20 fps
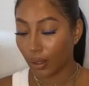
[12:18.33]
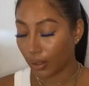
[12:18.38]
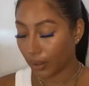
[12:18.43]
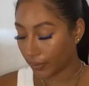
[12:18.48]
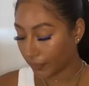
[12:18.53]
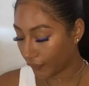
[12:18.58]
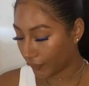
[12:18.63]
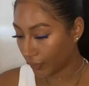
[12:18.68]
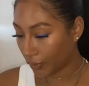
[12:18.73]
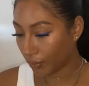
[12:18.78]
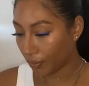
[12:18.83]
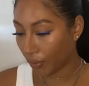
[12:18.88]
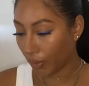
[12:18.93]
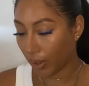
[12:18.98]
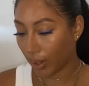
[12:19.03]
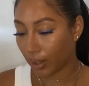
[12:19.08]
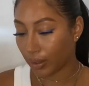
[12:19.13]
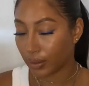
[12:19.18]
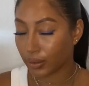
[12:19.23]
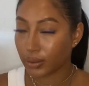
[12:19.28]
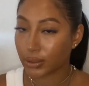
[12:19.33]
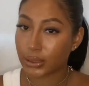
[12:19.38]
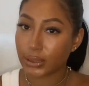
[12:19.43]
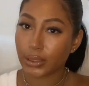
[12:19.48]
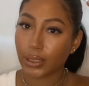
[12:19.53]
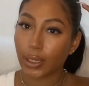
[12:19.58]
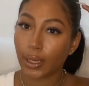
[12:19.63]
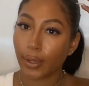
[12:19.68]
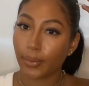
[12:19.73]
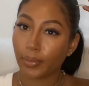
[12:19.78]
a few products to
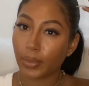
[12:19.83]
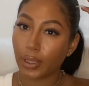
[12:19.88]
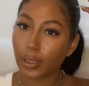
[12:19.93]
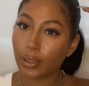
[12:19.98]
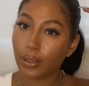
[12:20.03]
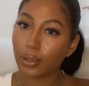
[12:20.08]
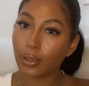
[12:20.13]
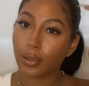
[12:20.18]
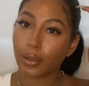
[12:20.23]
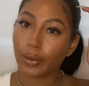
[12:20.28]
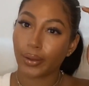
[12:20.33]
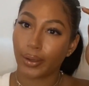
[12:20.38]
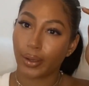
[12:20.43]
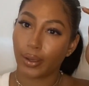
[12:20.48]
come in,